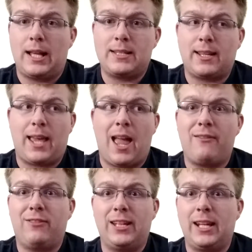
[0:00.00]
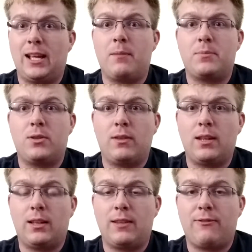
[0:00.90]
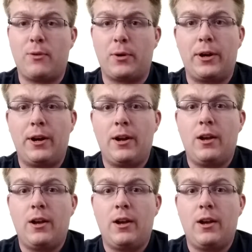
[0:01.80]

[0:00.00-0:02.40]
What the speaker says: as the cave leading up to the Elite Four.